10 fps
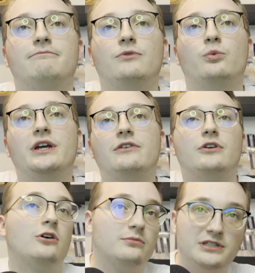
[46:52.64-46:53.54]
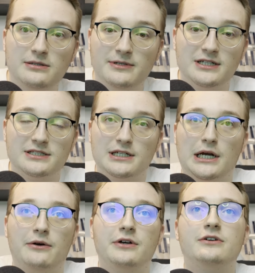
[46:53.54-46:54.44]
we are the home team in this
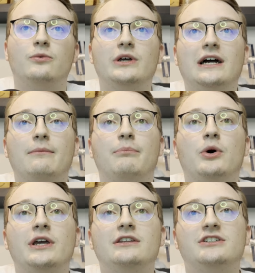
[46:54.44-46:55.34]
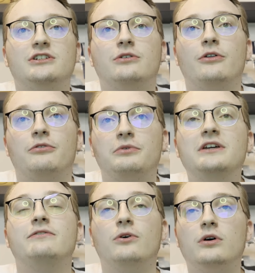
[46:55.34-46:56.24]
scenario. We got
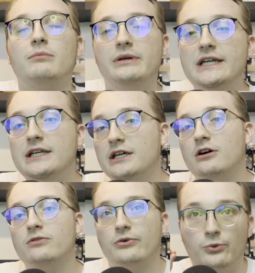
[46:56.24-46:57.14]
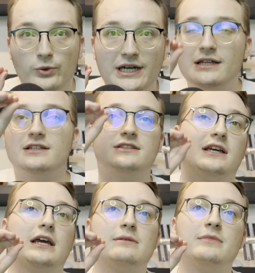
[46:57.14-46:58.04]
0.034 bNeo for winning this
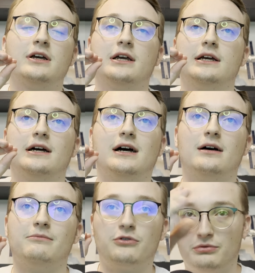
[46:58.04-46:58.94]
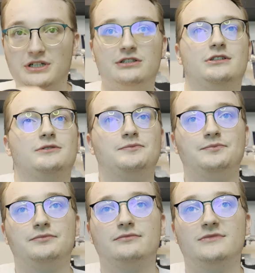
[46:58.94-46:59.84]
game 3-2.
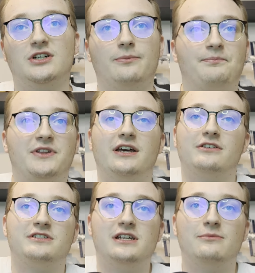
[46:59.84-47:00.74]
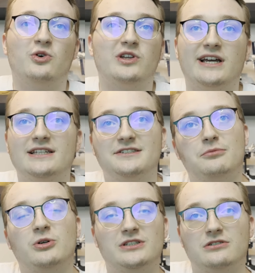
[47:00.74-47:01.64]
So the other team only got
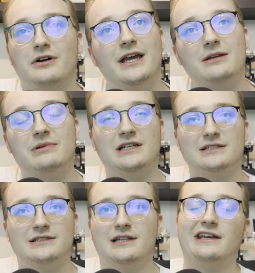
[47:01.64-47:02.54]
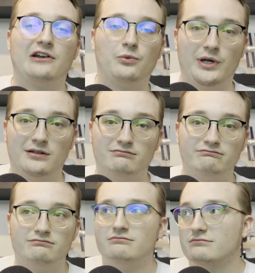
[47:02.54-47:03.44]
0.08 because they didn't win.
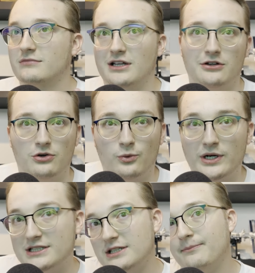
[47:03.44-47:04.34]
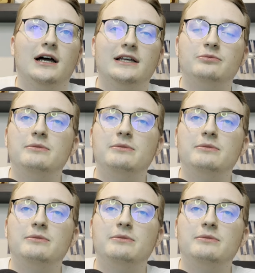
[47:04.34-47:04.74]
And they're a away team. As we